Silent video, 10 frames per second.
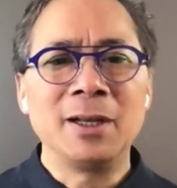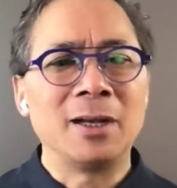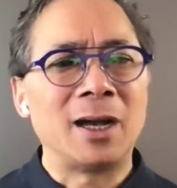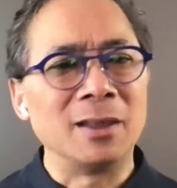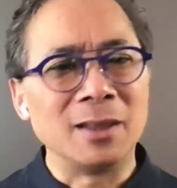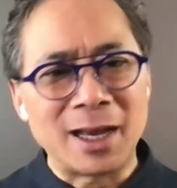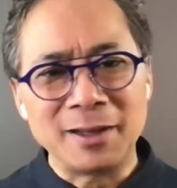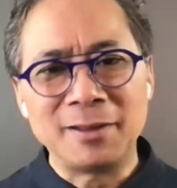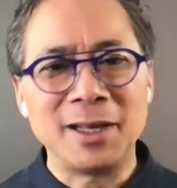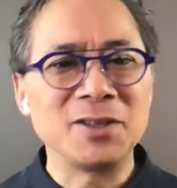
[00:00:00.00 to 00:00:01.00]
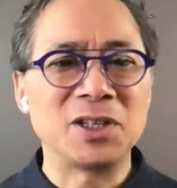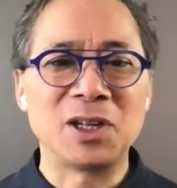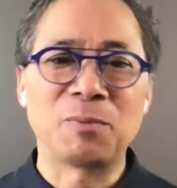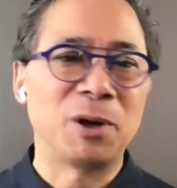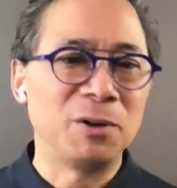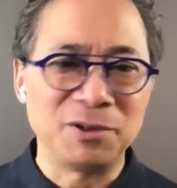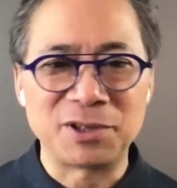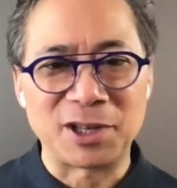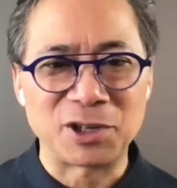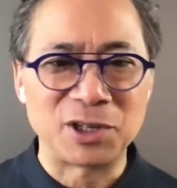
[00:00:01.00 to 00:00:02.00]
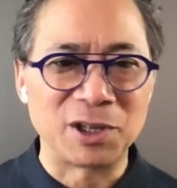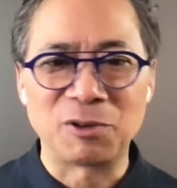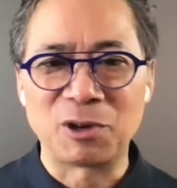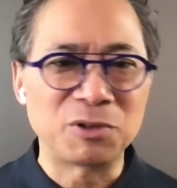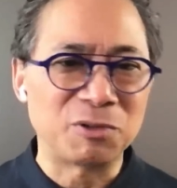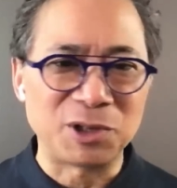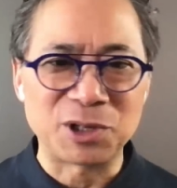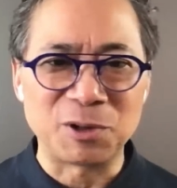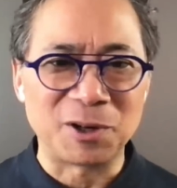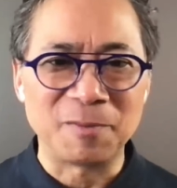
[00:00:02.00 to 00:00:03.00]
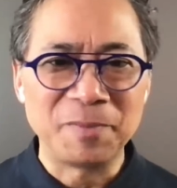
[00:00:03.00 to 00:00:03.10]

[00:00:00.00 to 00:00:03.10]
A lot of things in the produce section of the grocery store,